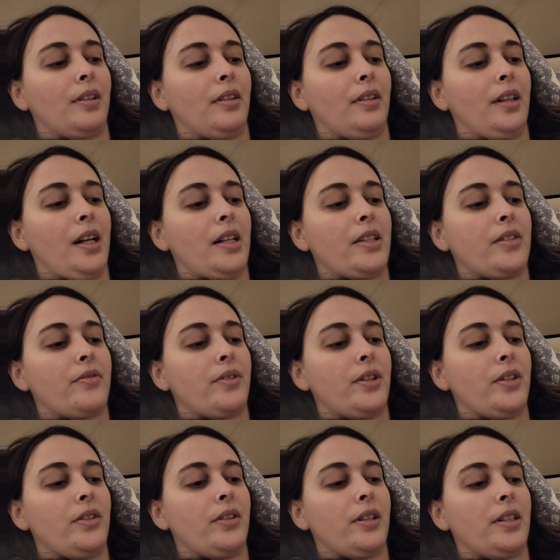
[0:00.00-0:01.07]
last very
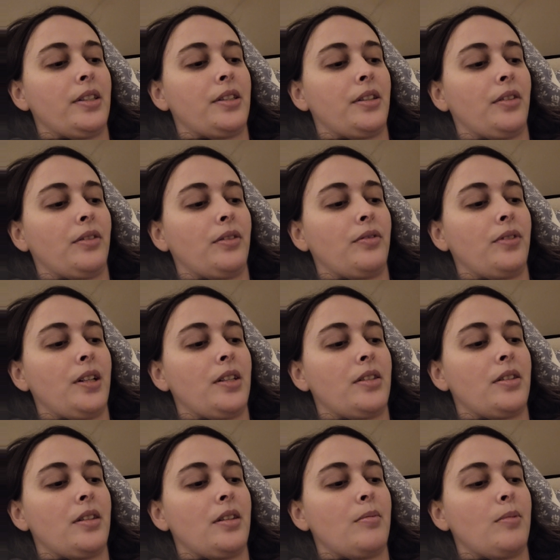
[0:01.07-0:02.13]
long. I still have to face
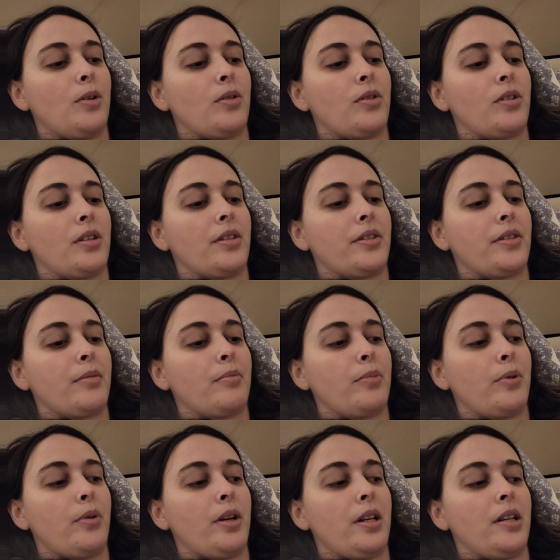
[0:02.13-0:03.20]
the emotion at some
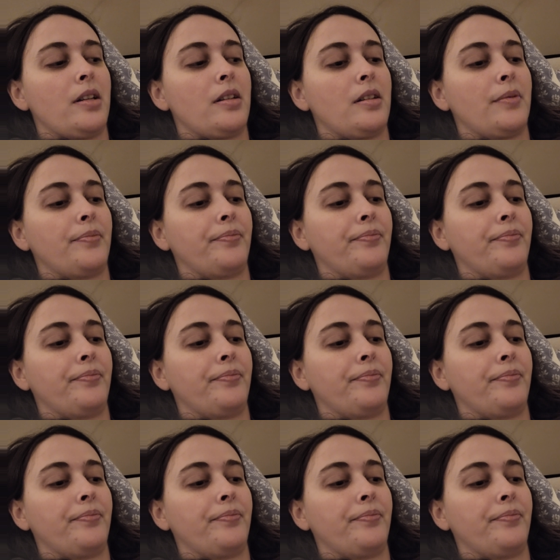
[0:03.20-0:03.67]
point.